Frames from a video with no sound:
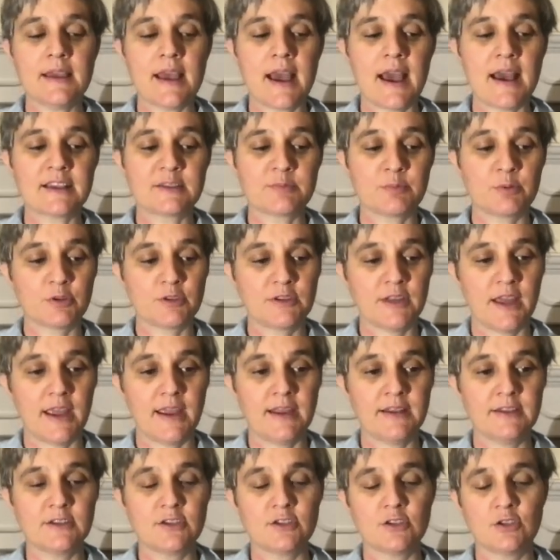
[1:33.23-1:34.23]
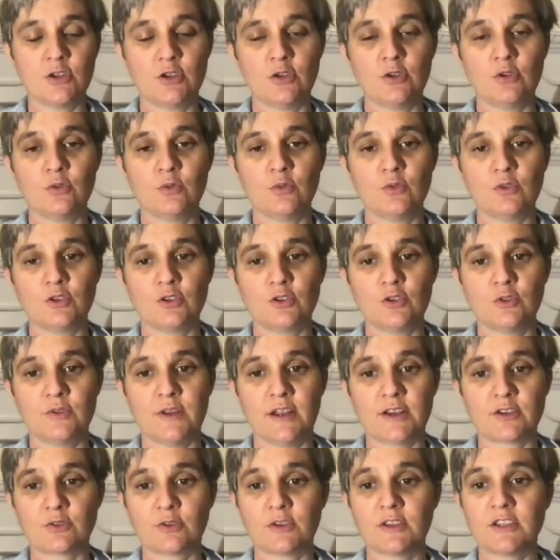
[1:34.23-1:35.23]
as pertains to
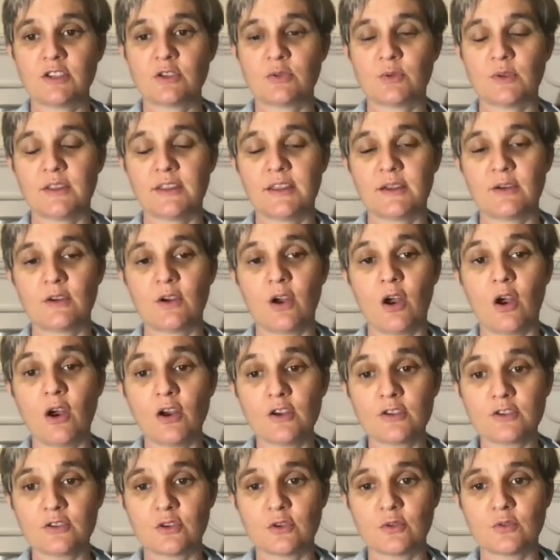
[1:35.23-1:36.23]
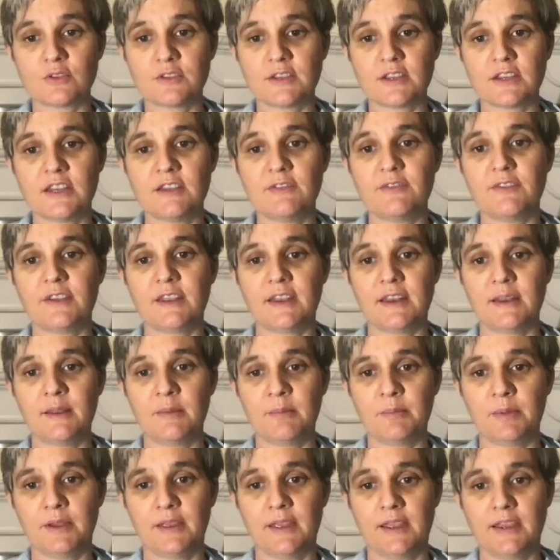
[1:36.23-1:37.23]
natural history, there are also significant
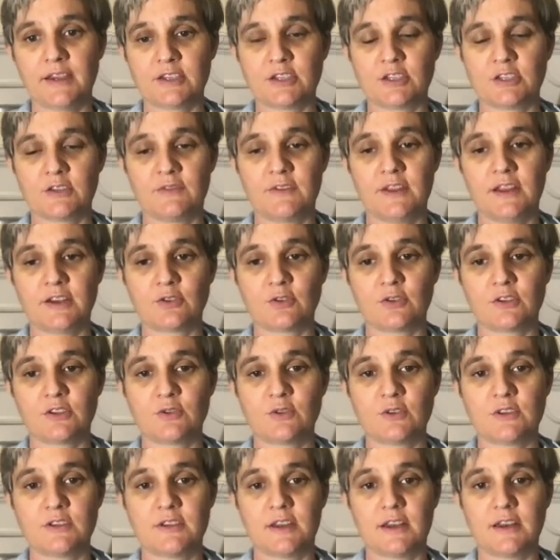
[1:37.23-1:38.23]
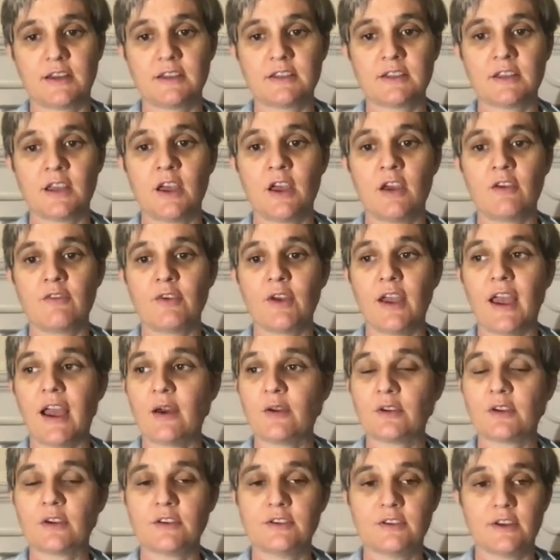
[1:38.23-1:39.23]
implications of natural history studies for how
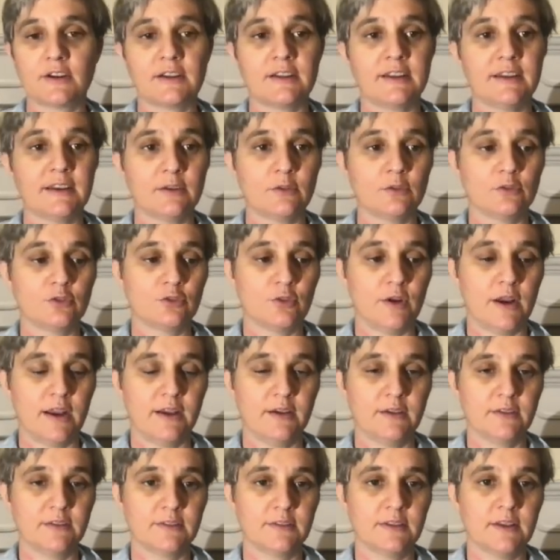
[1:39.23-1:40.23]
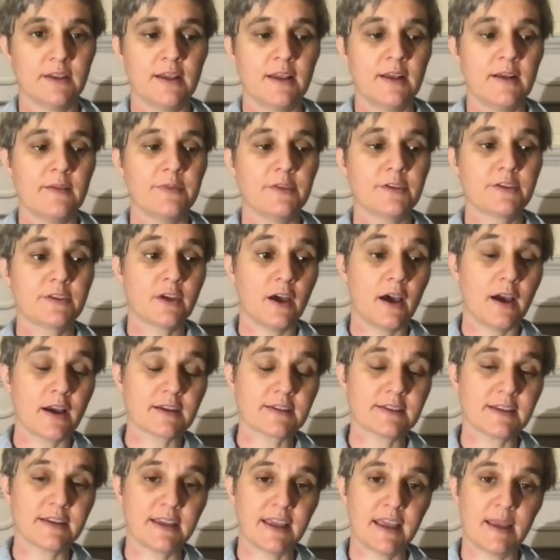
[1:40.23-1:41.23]
to conduct clinical trials. The
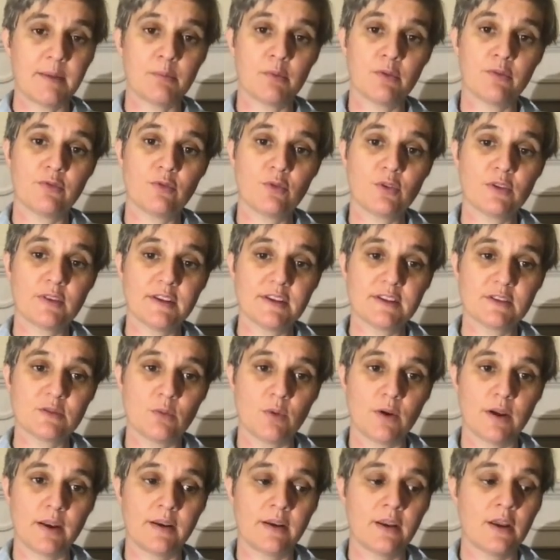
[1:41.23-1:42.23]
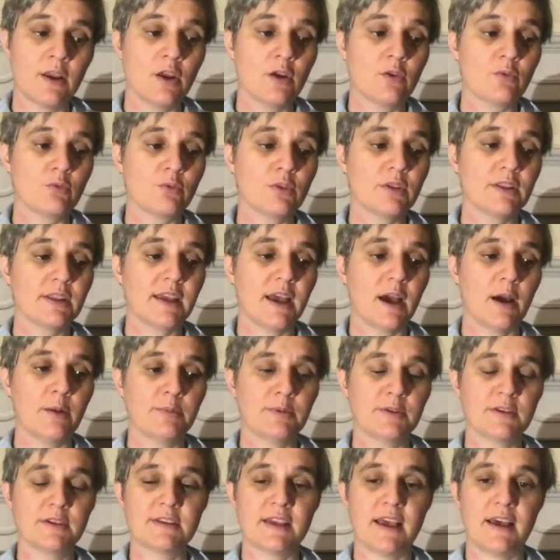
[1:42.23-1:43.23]
talks that came before this one really
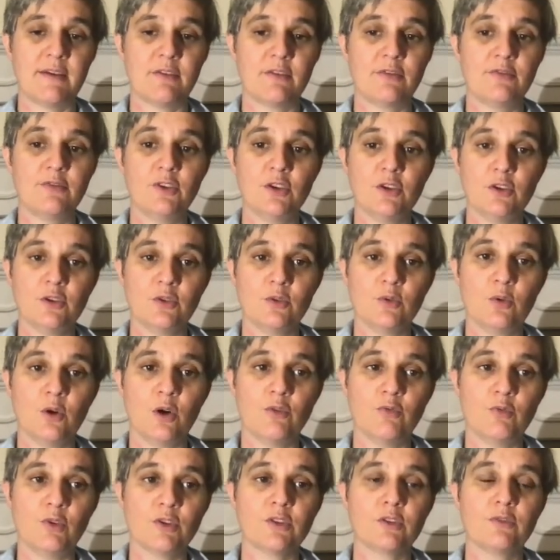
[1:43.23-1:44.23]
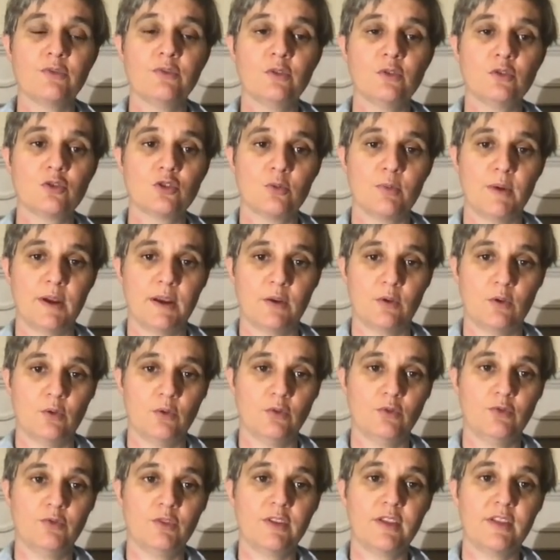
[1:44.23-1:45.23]
helped us have a view of what the future might
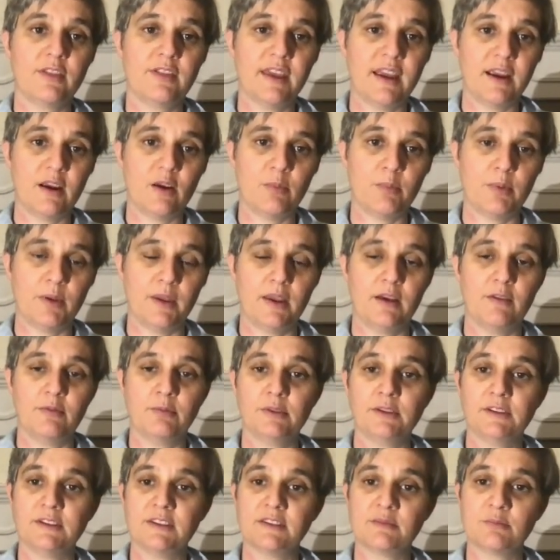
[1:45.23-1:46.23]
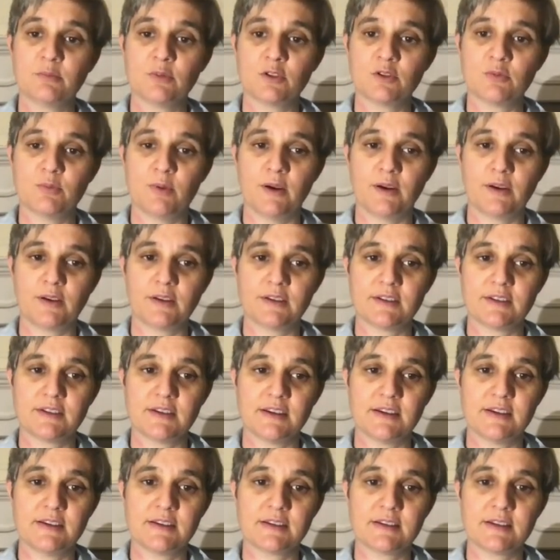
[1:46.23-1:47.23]
hold for the therapy of Pleated
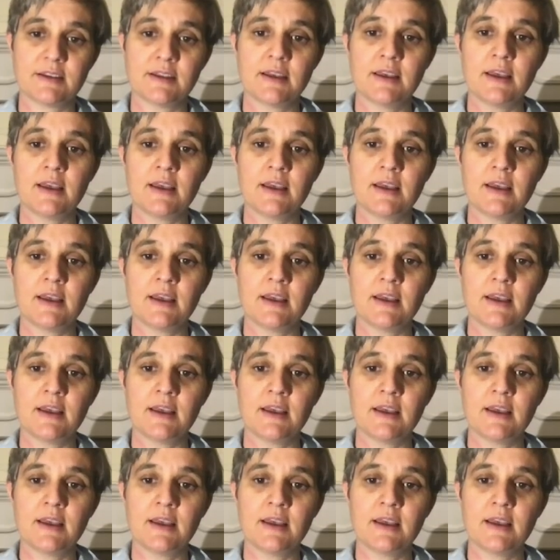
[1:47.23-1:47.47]
disease.